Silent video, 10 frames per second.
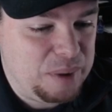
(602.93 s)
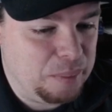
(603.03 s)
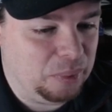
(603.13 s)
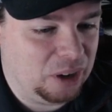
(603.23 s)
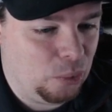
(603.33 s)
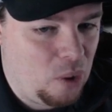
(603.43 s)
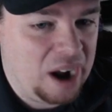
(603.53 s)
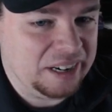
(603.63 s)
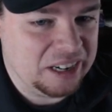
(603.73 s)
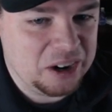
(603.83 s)
people are
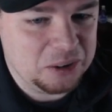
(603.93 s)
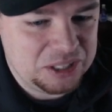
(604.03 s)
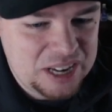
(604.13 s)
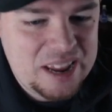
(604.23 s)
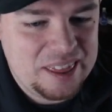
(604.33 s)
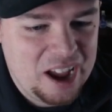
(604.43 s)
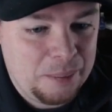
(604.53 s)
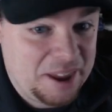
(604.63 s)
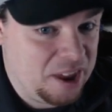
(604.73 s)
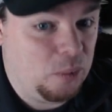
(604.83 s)
wanting to go see
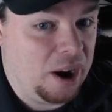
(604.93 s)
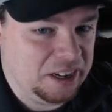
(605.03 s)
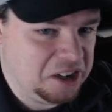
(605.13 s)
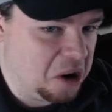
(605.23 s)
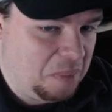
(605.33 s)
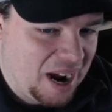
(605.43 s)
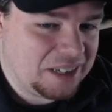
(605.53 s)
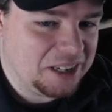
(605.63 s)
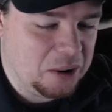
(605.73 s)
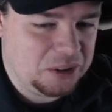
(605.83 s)
them and then wanting to go back
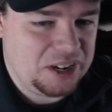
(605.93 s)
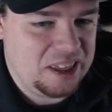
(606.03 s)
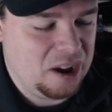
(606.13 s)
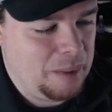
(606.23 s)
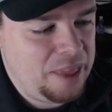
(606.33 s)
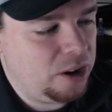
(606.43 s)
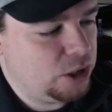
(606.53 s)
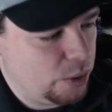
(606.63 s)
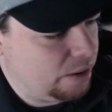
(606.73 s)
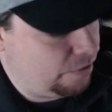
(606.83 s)
to go see them, and they're
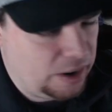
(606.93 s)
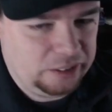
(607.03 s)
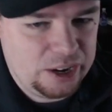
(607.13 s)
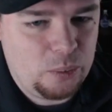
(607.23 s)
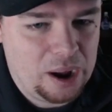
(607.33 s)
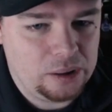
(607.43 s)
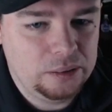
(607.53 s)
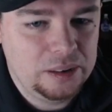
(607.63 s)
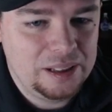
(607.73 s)
doing fairly well,